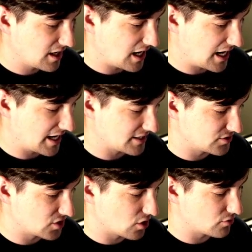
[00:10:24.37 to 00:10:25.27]
I
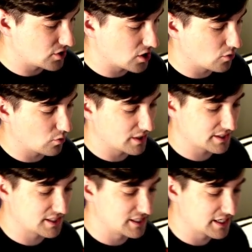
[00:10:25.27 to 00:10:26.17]
don't know what
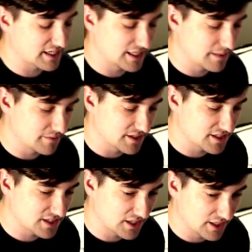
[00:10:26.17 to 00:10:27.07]
to nickname
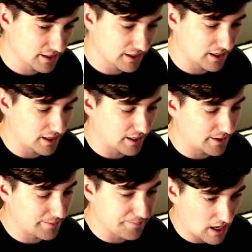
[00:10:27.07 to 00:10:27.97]
this thing.
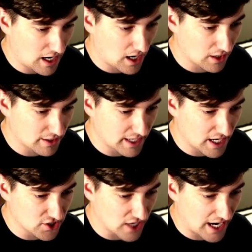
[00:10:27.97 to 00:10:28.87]
Oh
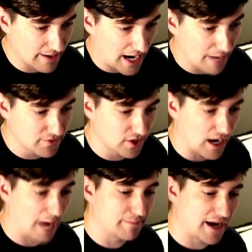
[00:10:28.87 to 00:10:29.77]
gosh, I'm
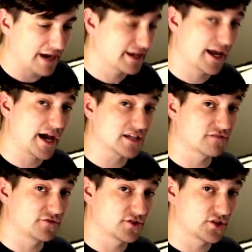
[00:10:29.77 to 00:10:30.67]
not gonna ask
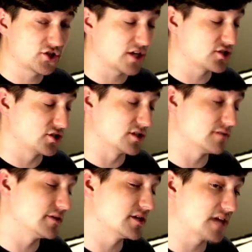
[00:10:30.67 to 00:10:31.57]
for suggestions
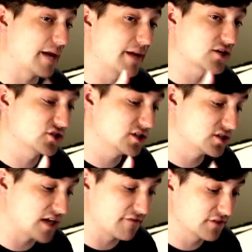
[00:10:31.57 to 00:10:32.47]
because I'm actually
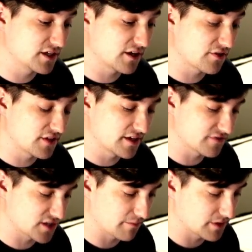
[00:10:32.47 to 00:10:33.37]
definitely gonna think of
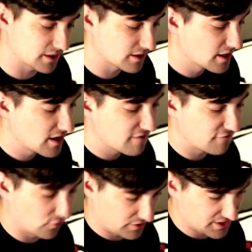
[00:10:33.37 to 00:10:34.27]
something
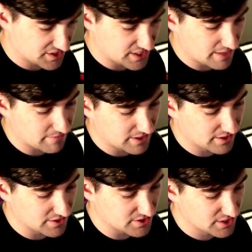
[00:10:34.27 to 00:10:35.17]
for this name
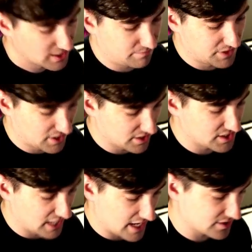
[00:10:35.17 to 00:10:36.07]
because
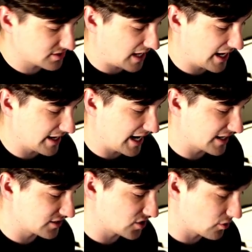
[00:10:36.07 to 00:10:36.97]
yes, I
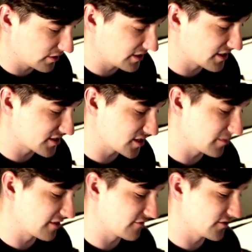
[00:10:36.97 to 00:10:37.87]
could totally think of
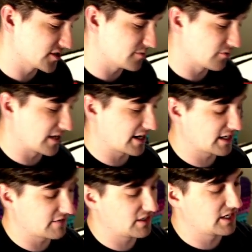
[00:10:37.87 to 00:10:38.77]
something for this, but we're not gonna
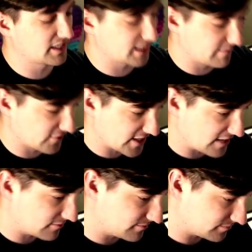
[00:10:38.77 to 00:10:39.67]
give it a nickname for
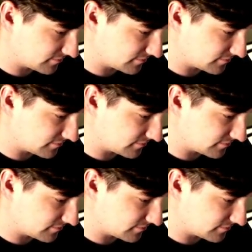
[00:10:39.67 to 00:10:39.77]
now.